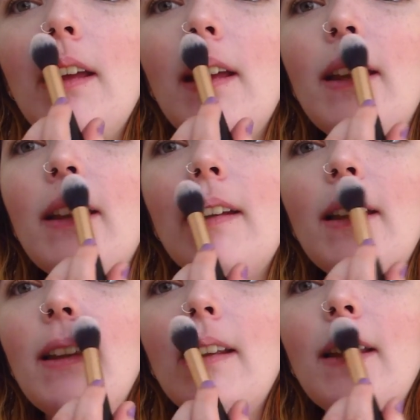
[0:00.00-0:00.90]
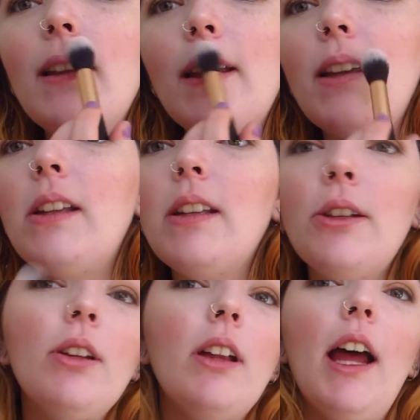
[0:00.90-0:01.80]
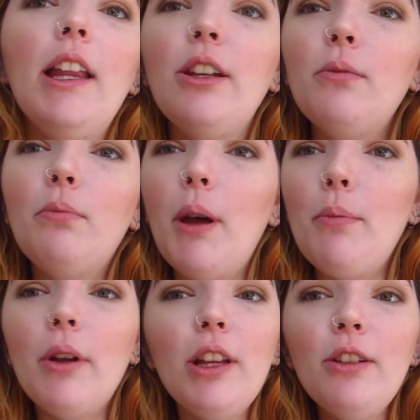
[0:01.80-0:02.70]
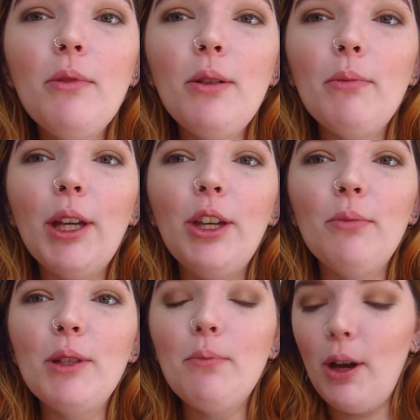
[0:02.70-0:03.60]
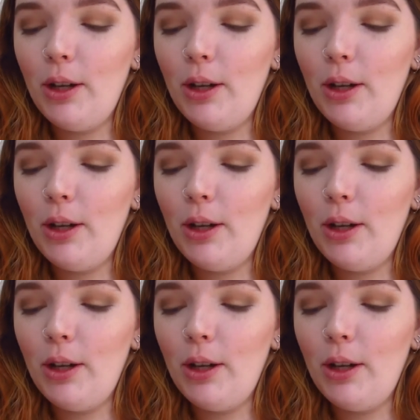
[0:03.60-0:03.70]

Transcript: and I put a little bit of my Cupid's bow.